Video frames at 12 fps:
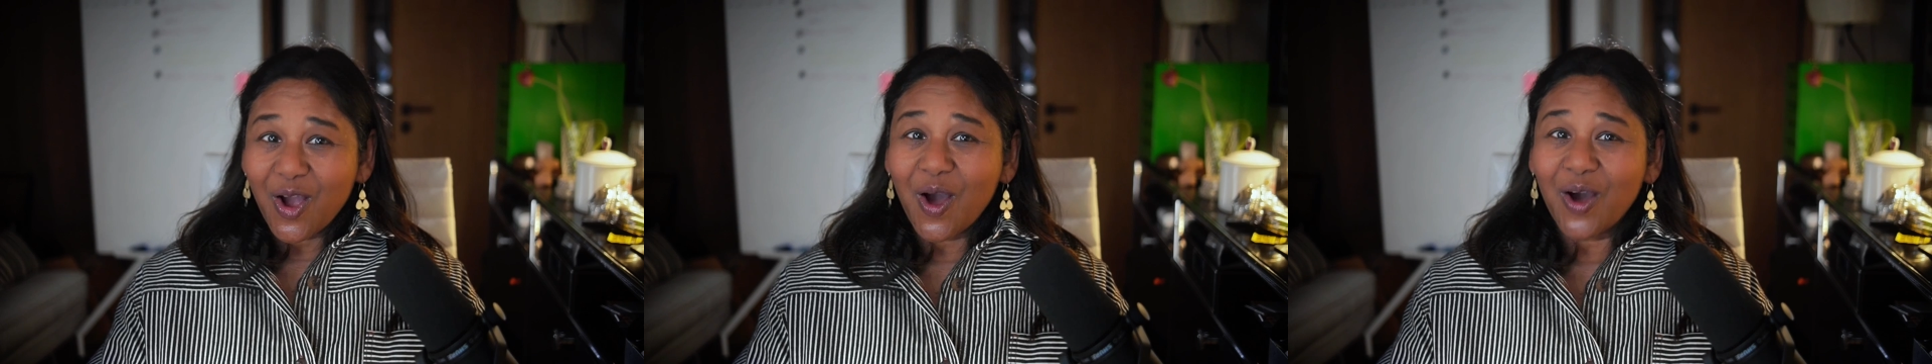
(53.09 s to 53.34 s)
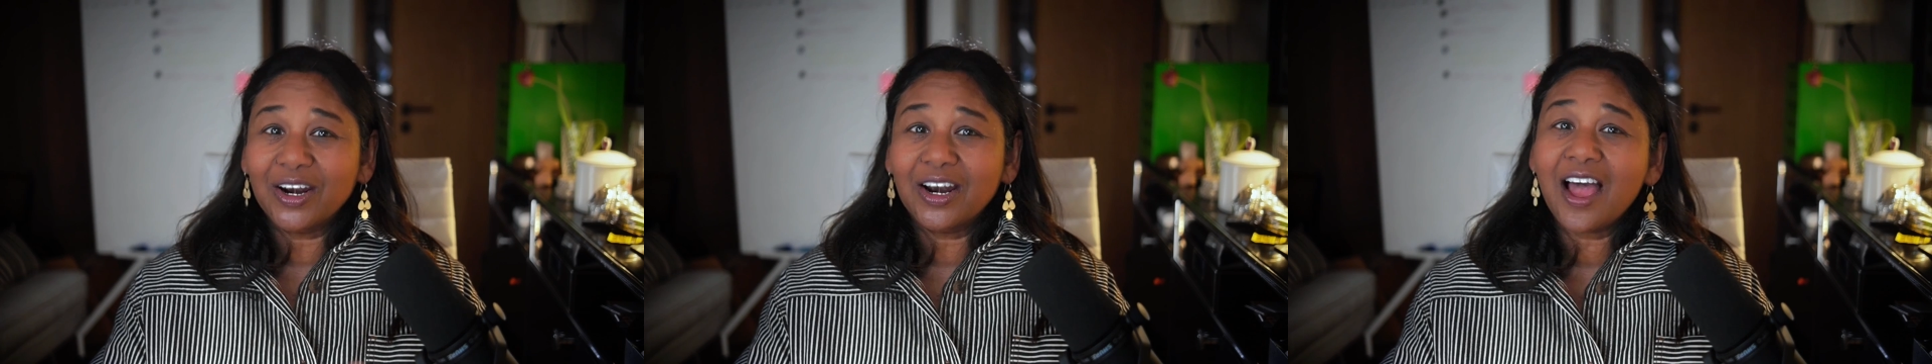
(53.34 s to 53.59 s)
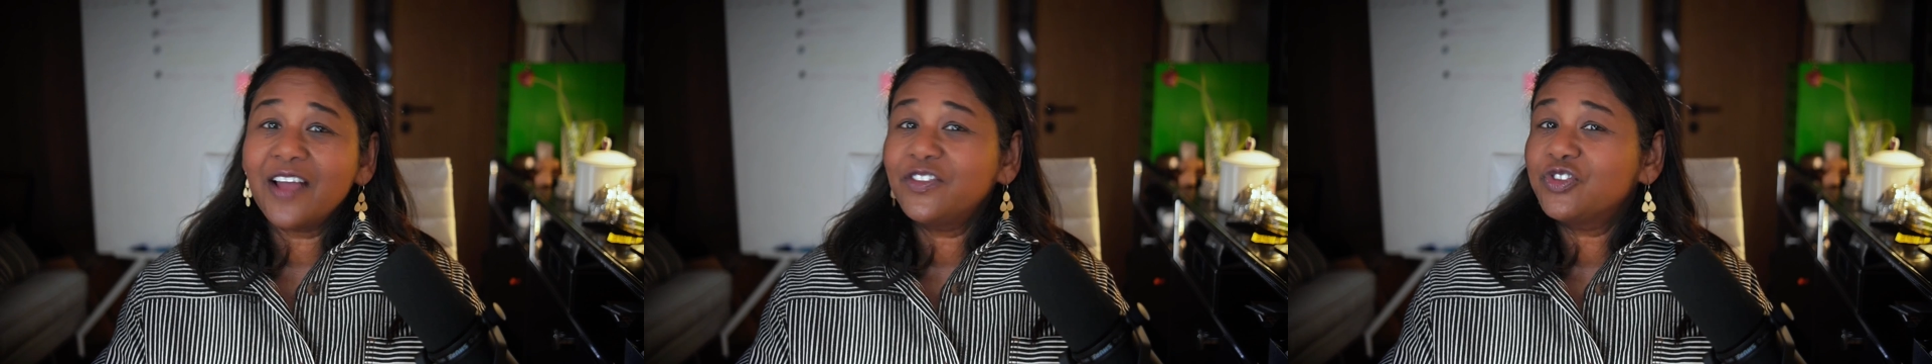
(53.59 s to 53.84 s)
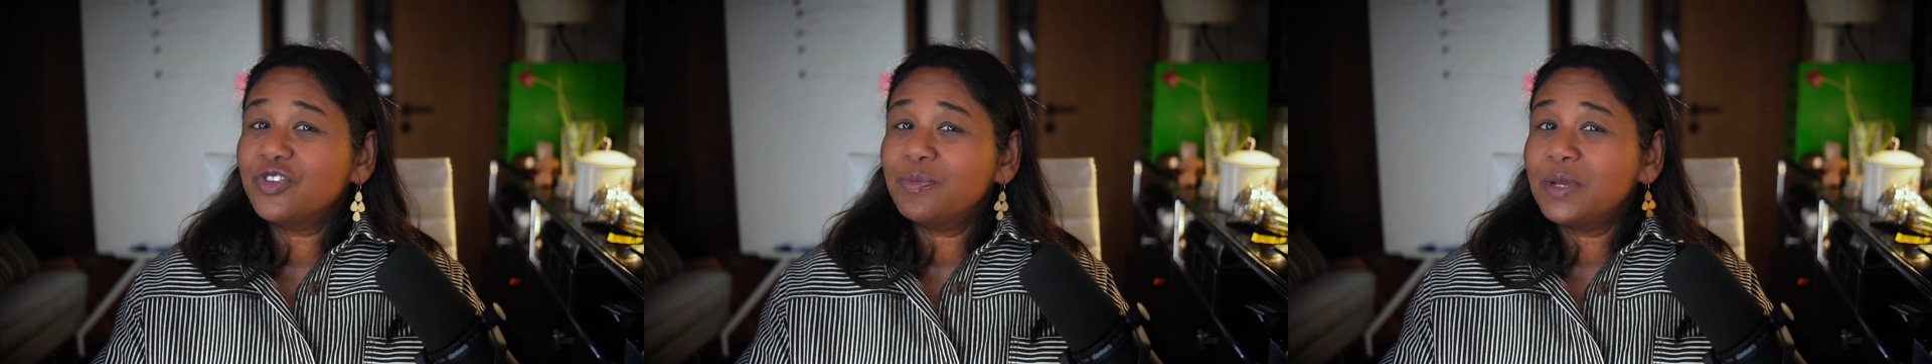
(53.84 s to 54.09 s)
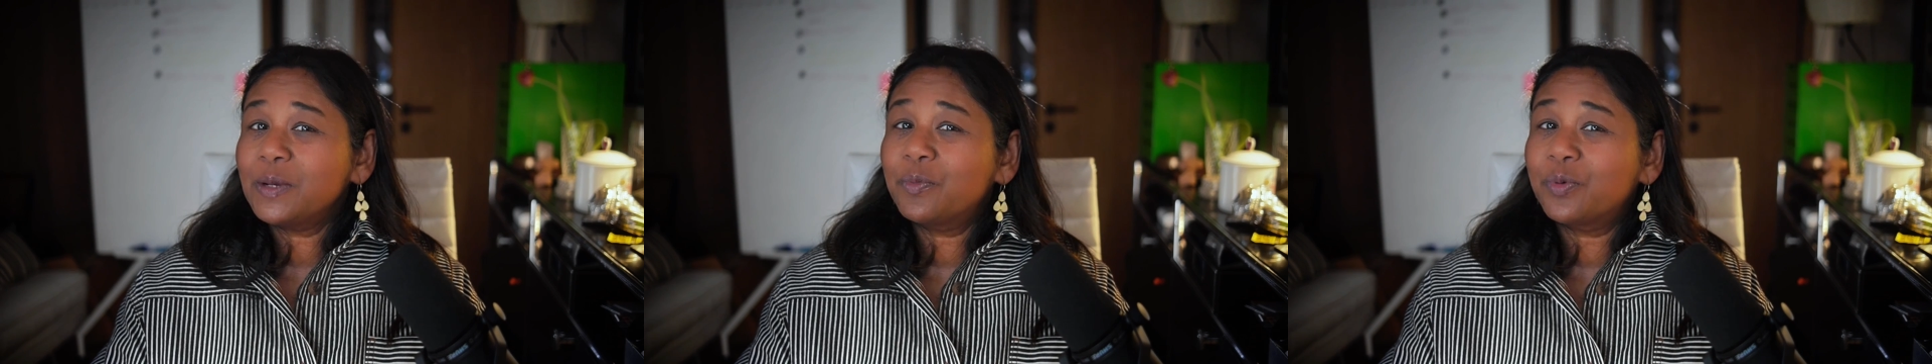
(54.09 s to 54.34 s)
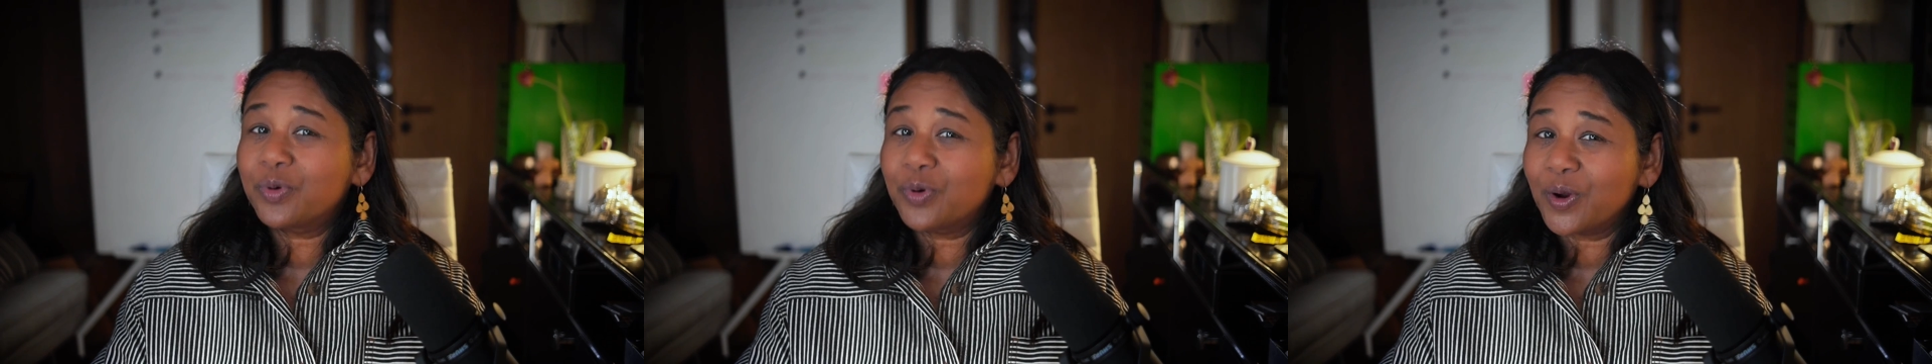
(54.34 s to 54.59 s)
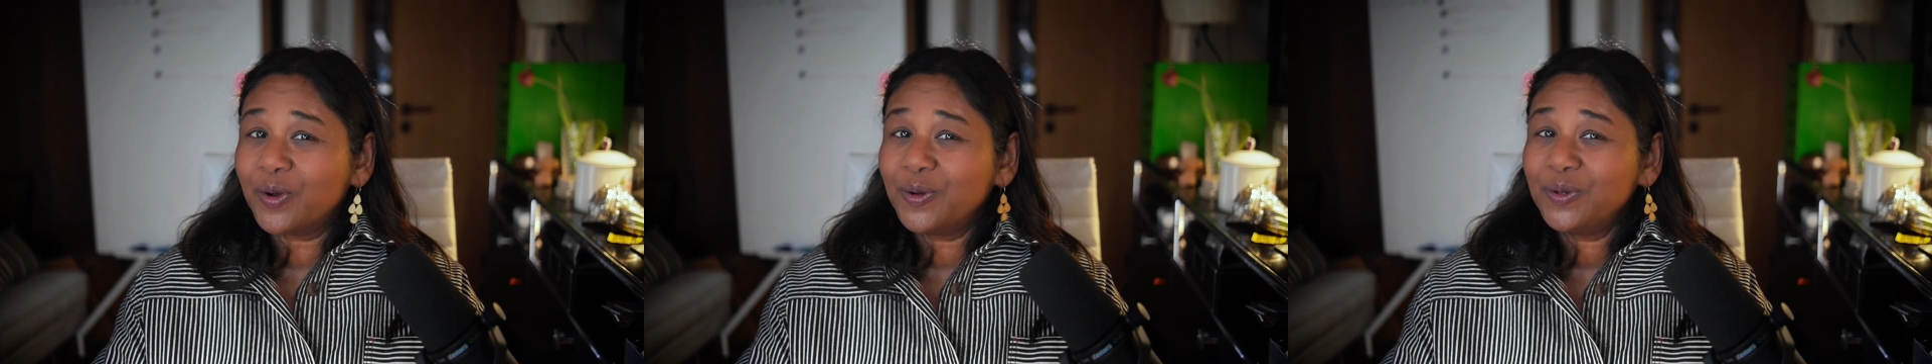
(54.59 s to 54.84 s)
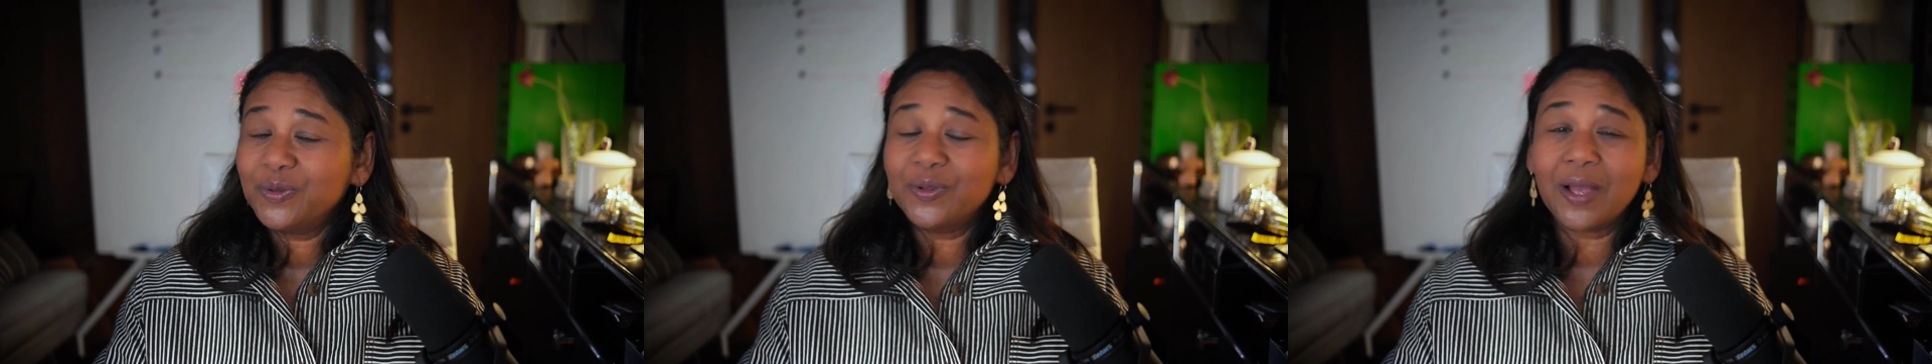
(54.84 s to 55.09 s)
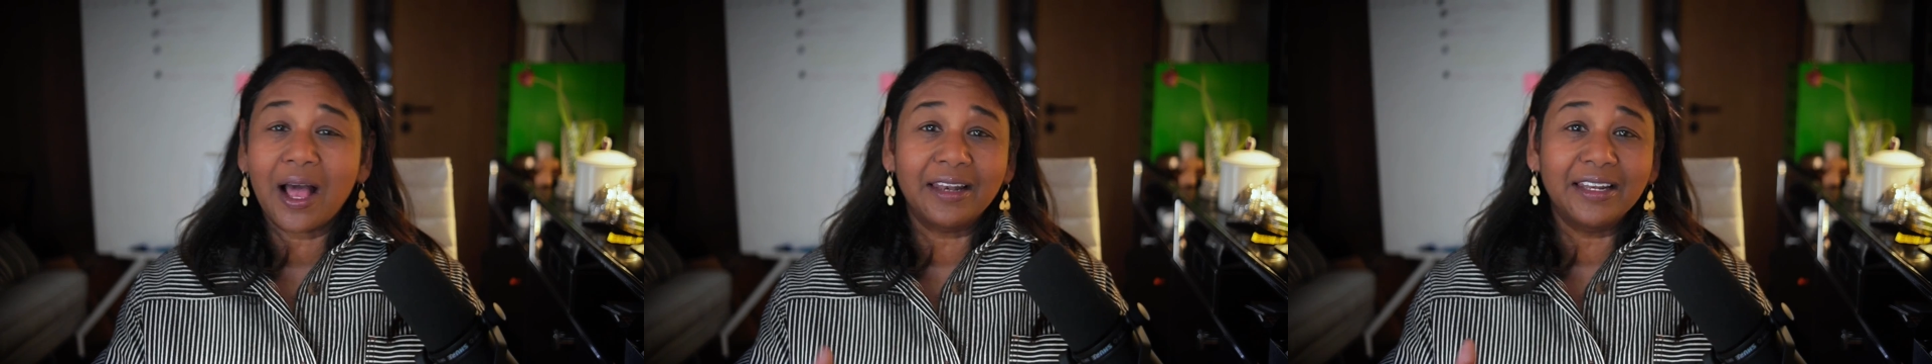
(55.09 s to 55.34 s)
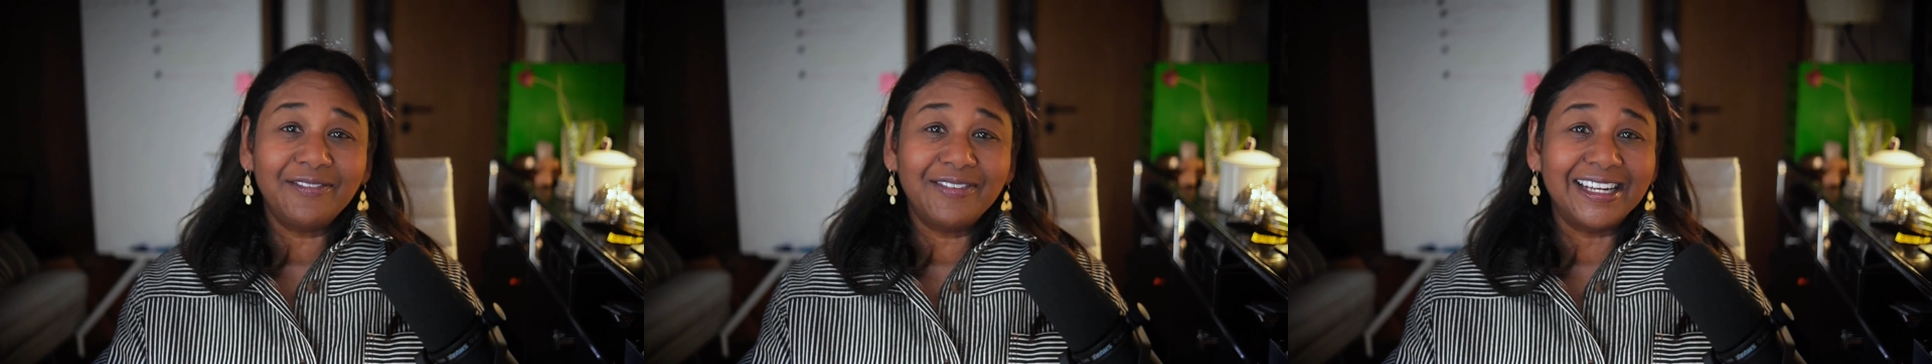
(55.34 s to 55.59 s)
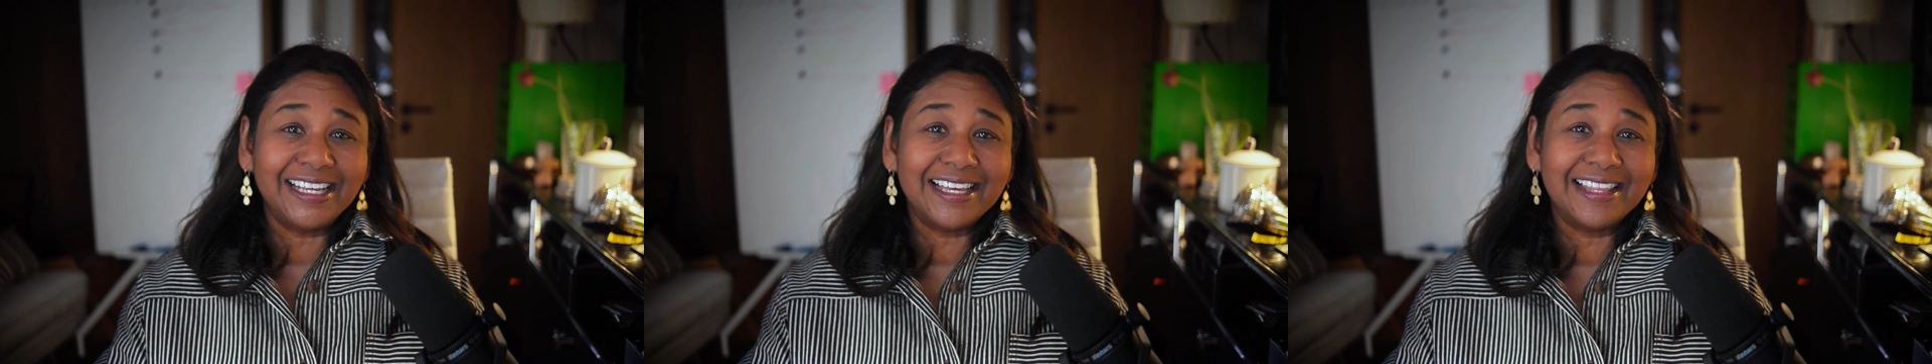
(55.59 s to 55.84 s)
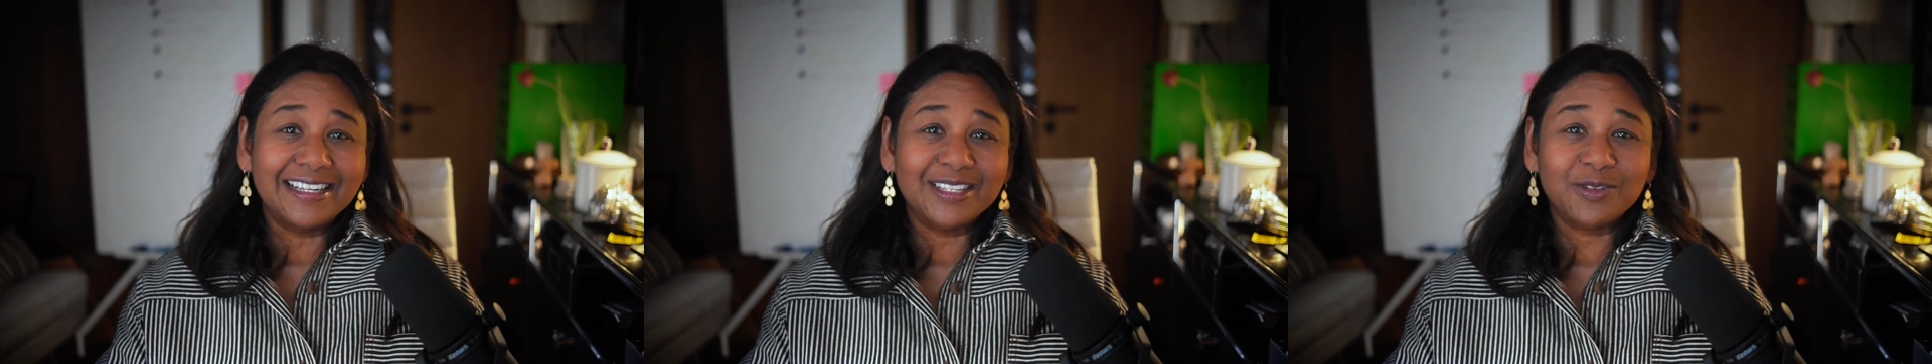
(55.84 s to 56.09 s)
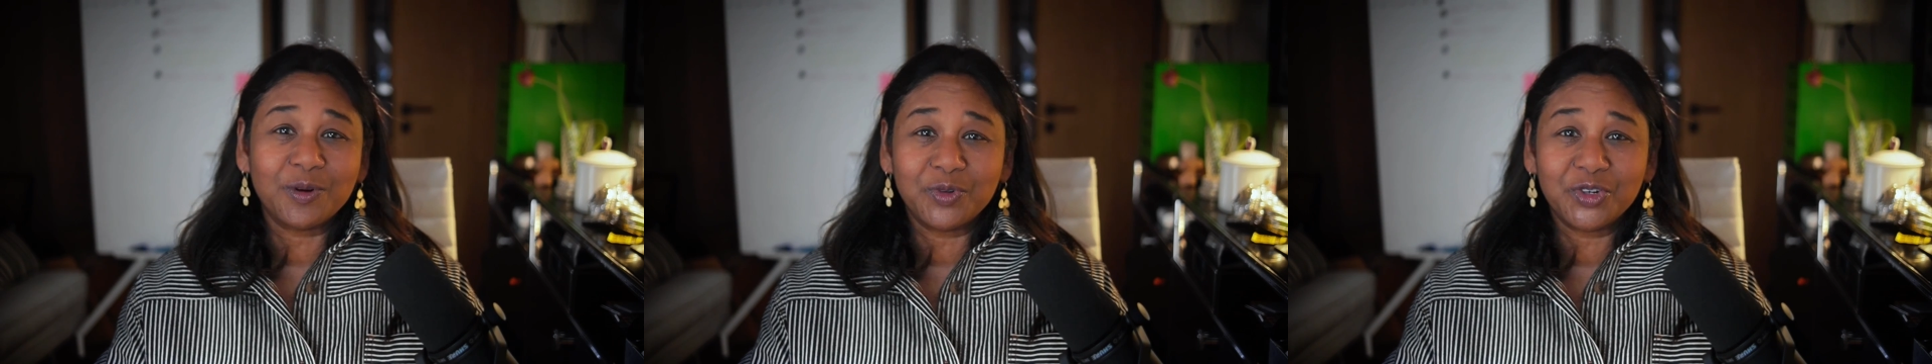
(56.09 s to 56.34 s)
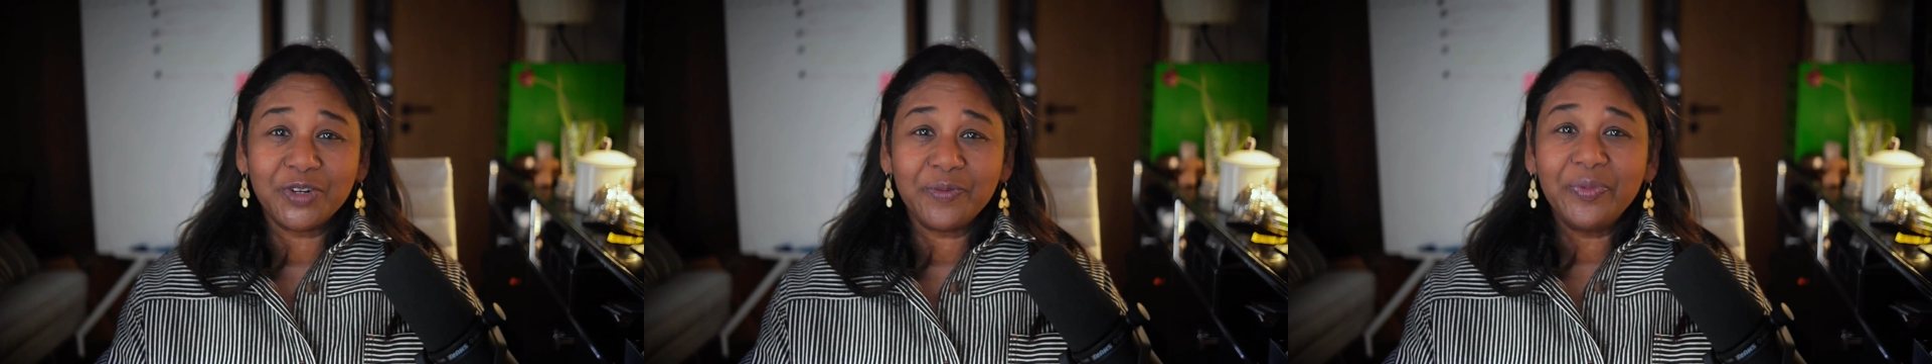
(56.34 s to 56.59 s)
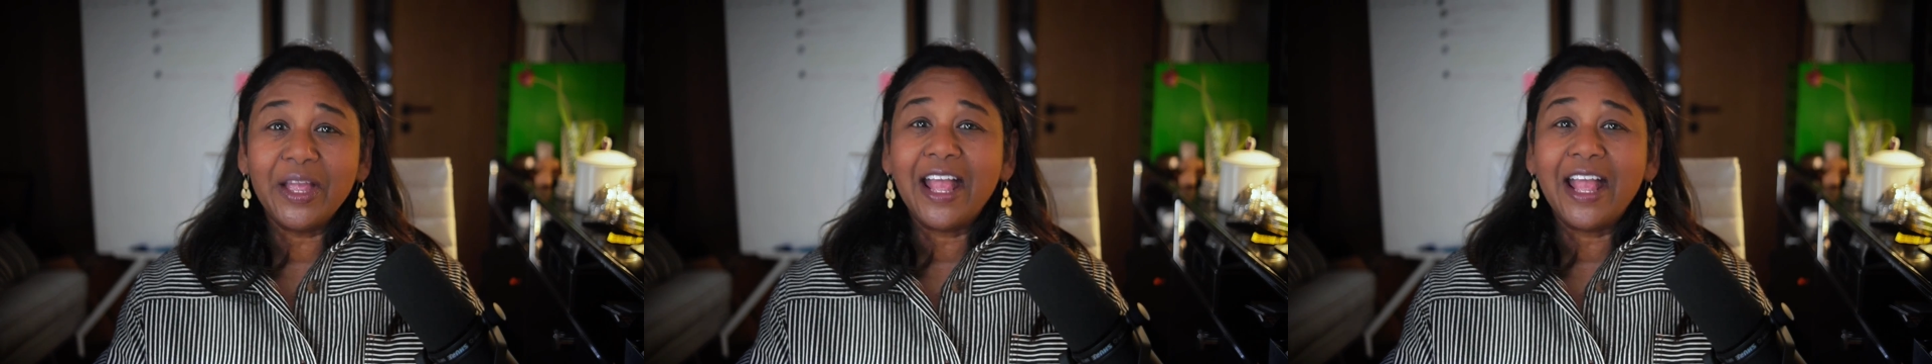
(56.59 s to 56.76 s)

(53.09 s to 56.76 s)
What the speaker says: On Livestream Pros, I'll leave the link in the description,